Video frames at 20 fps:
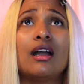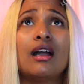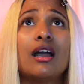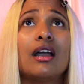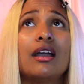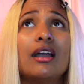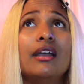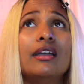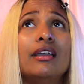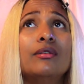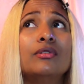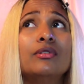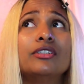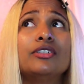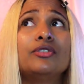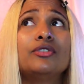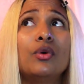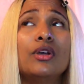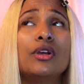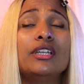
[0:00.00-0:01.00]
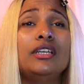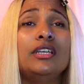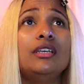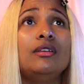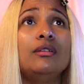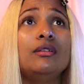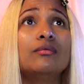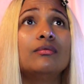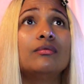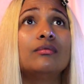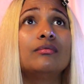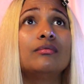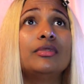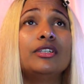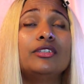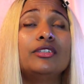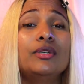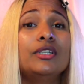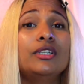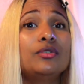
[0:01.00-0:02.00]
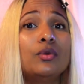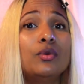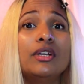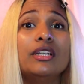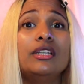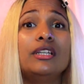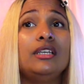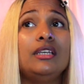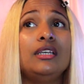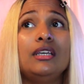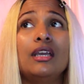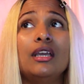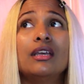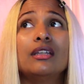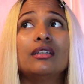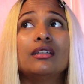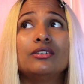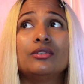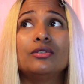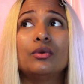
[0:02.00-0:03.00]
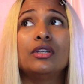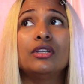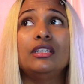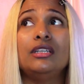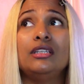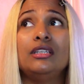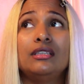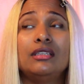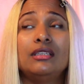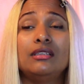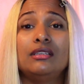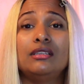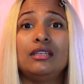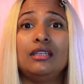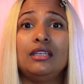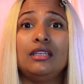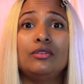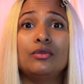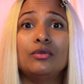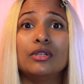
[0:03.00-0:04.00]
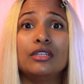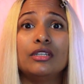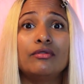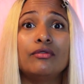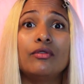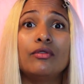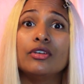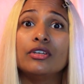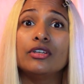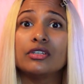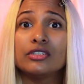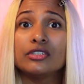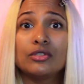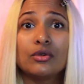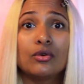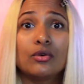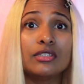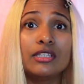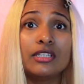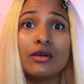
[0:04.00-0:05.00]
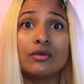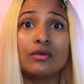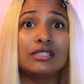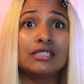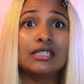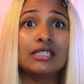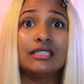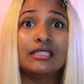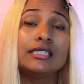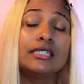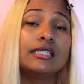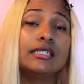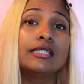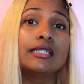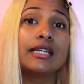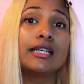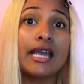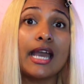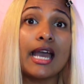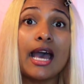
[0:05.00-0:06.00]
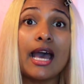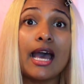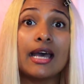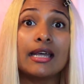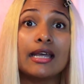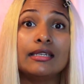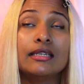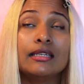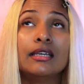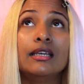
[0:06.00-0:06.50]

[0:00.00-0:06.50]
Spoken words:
I was between 20 and 24 years old. That was like the stint I had,